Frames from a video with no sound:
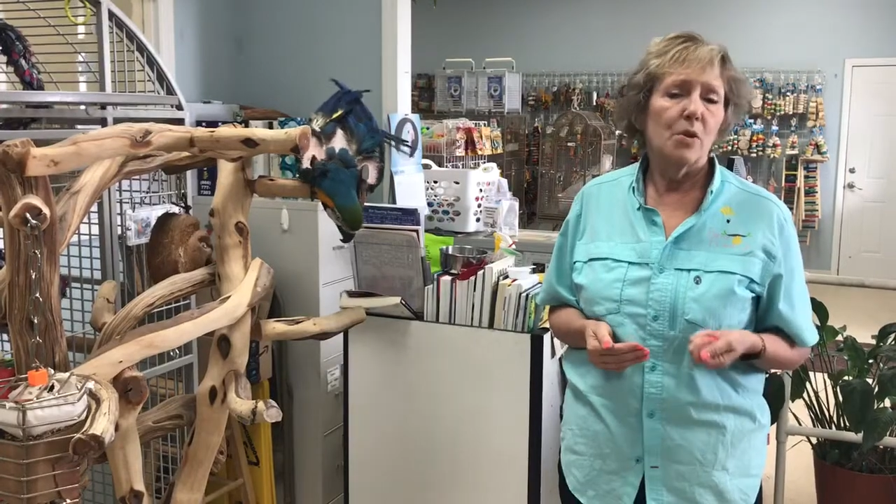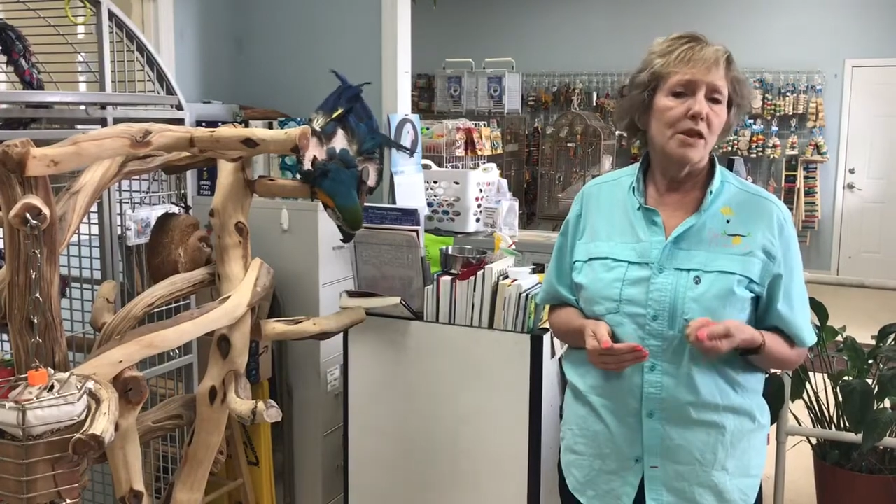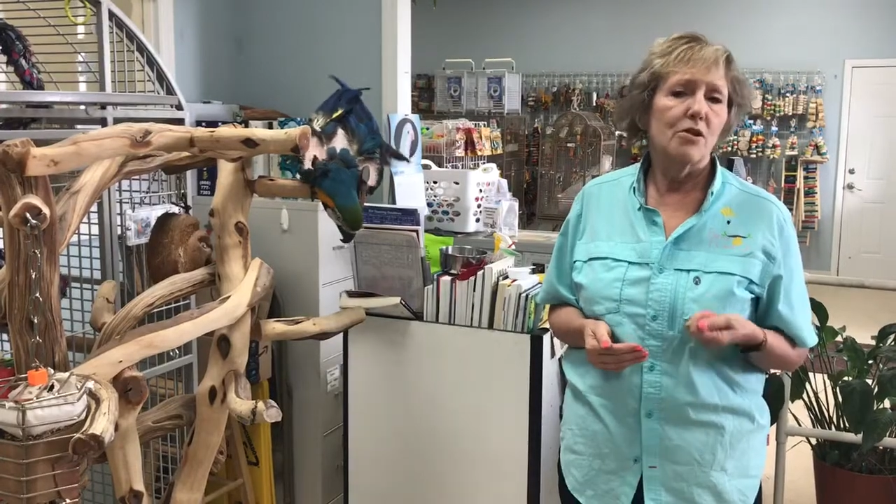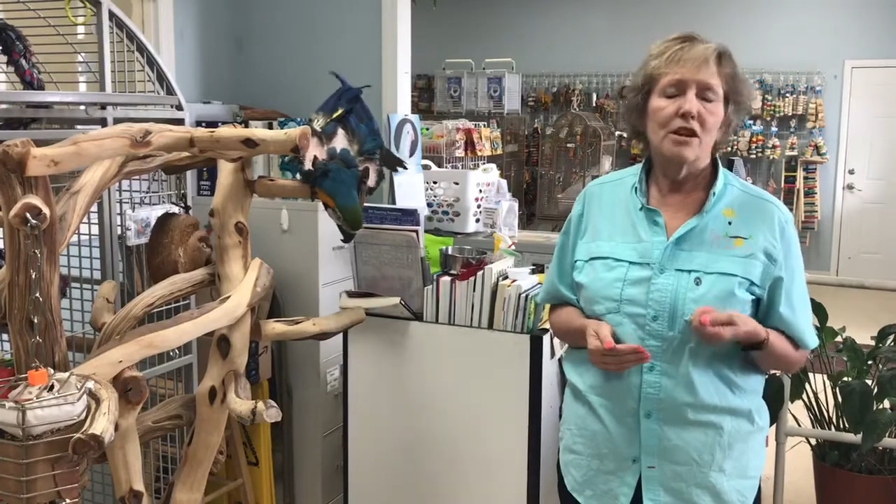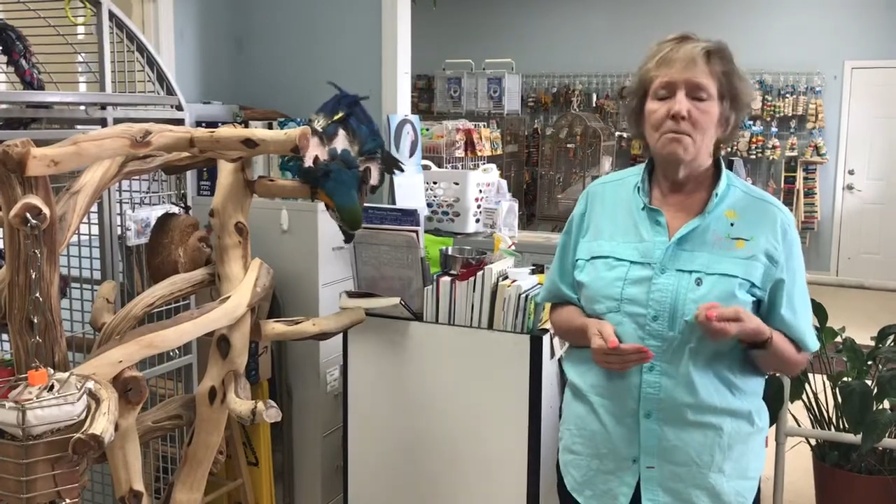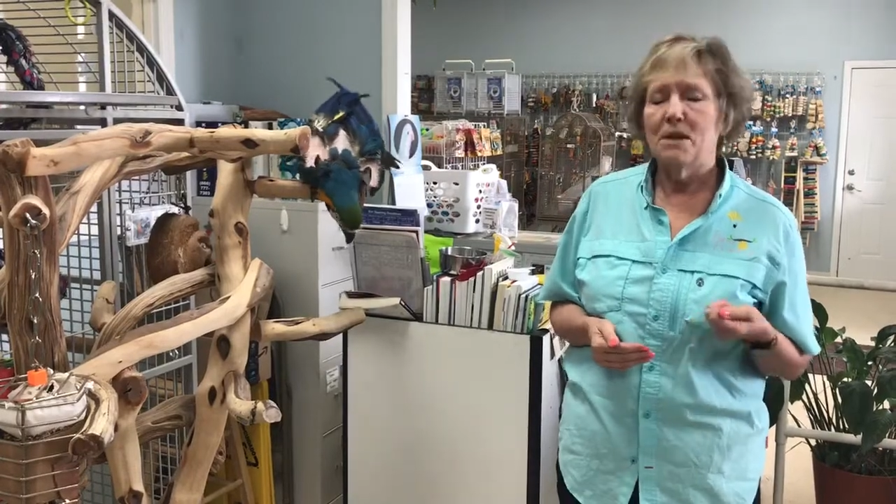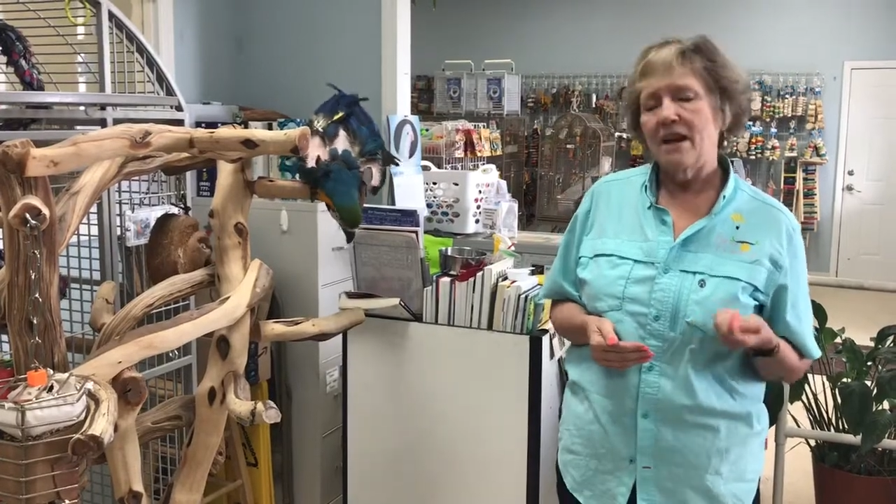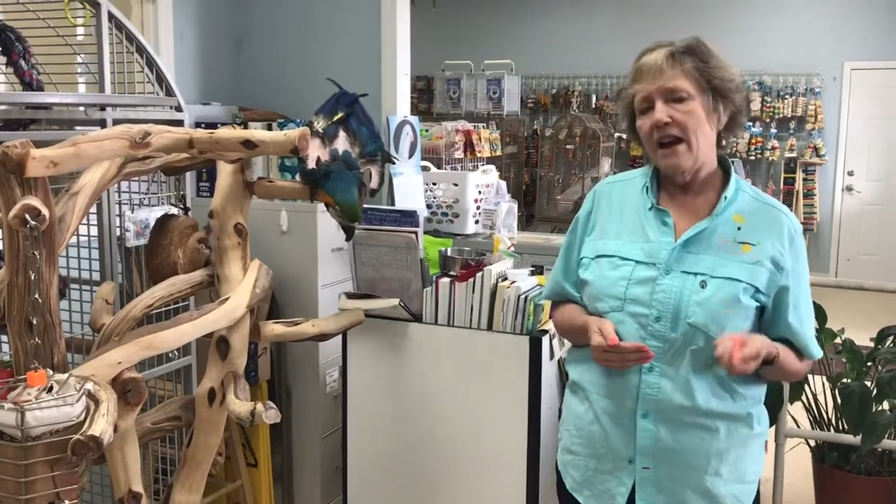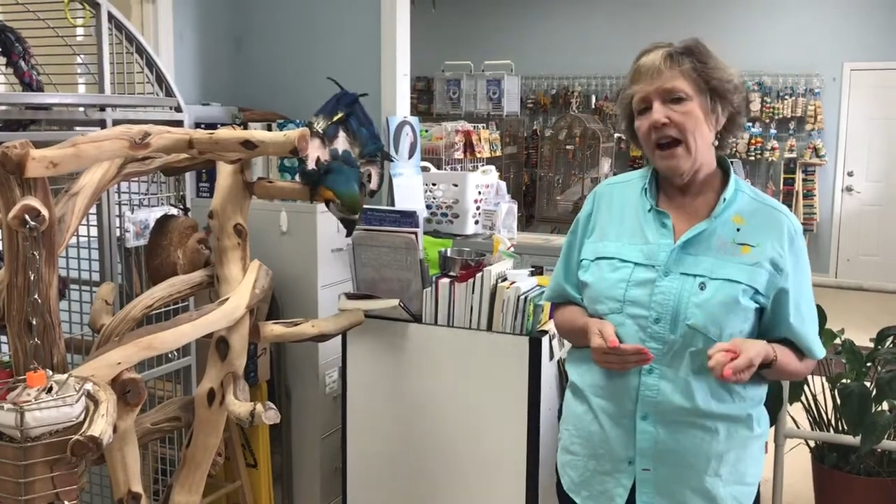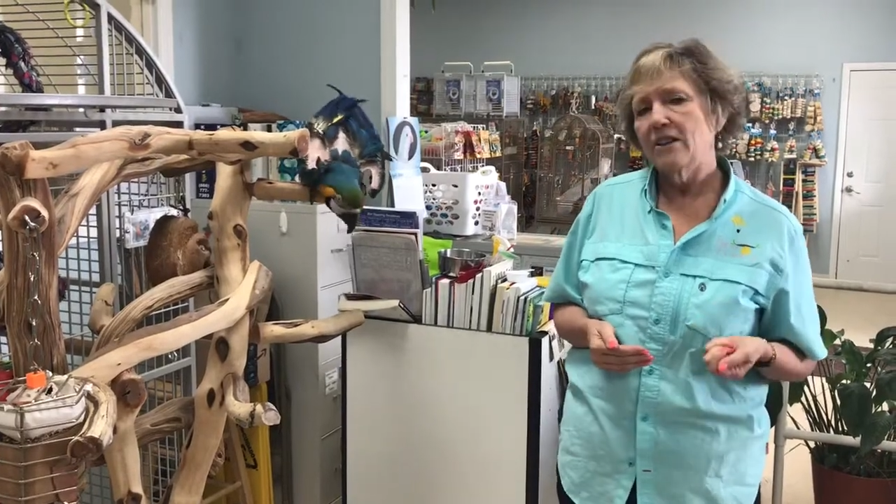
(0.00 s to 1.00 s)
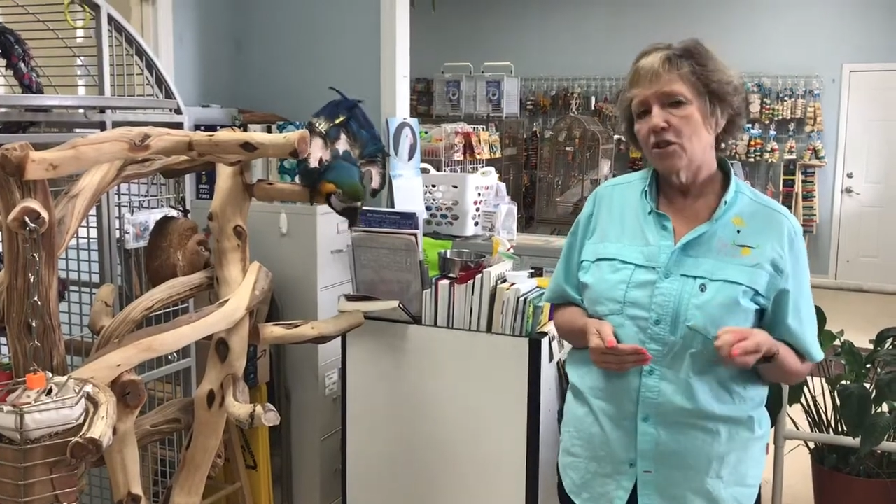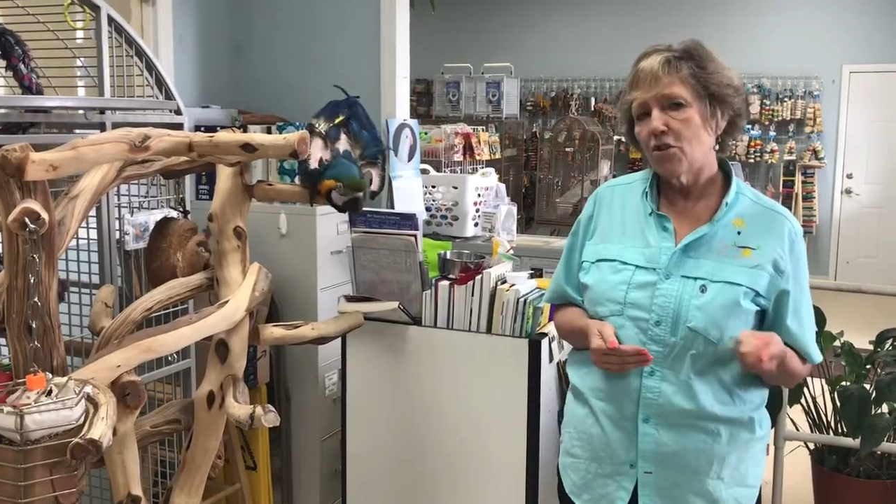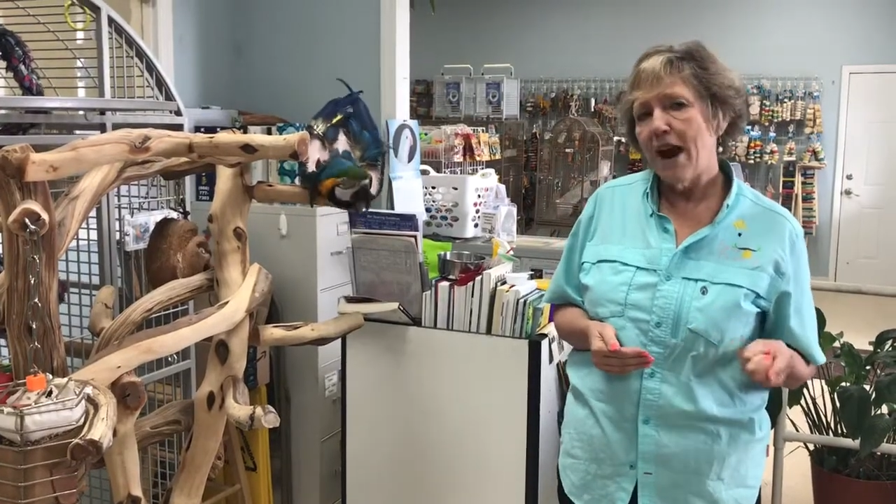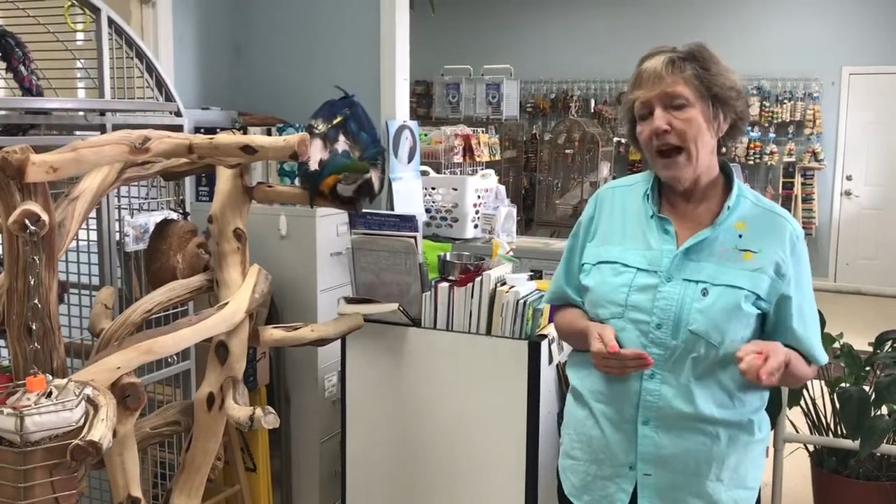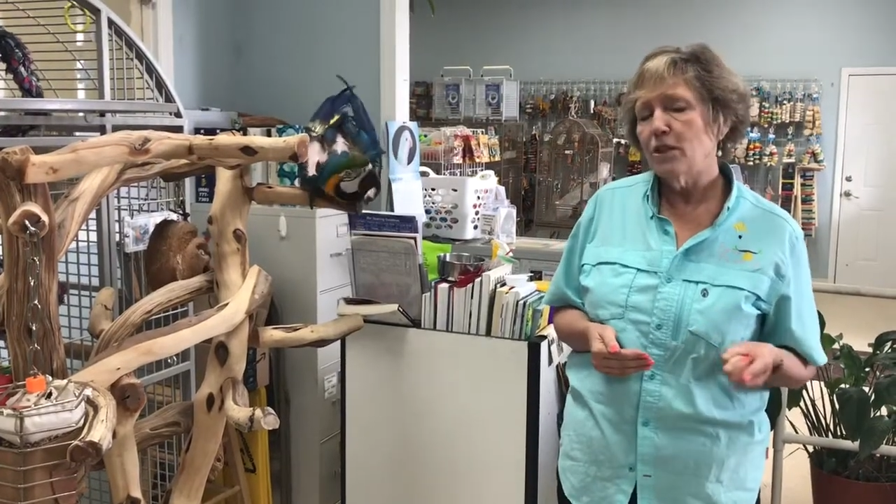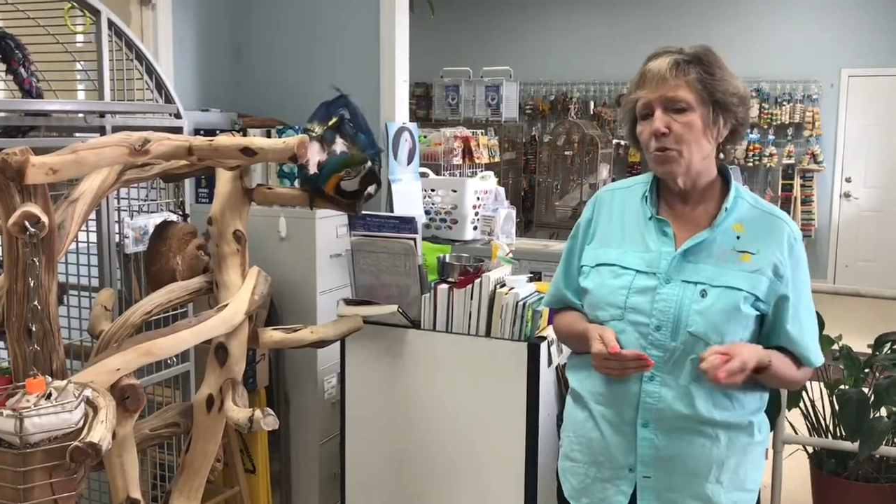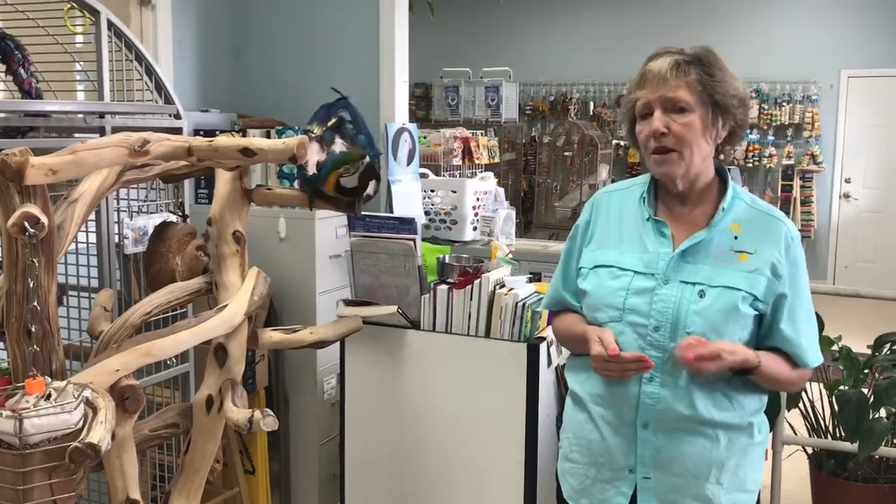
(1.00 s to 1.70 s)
whether it be a head scratch,